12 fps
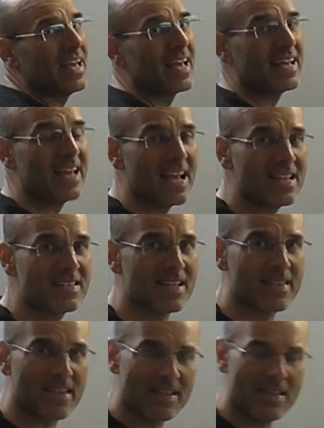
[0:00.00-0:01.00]
against
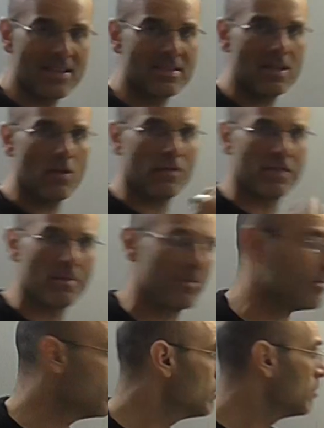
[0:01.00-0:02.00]
the tendency
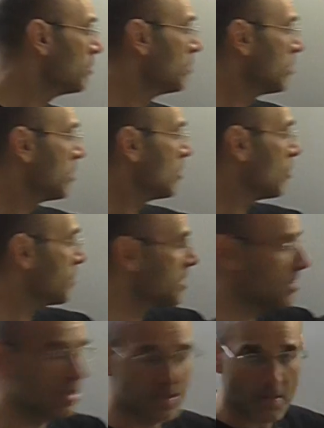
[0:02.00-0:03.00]
of
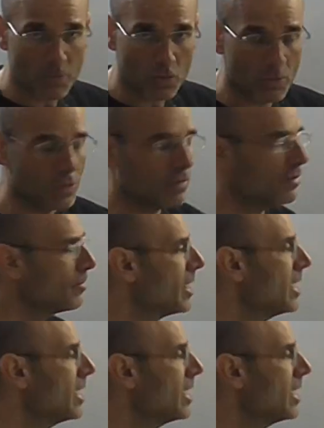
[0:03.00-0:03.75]
this system to move.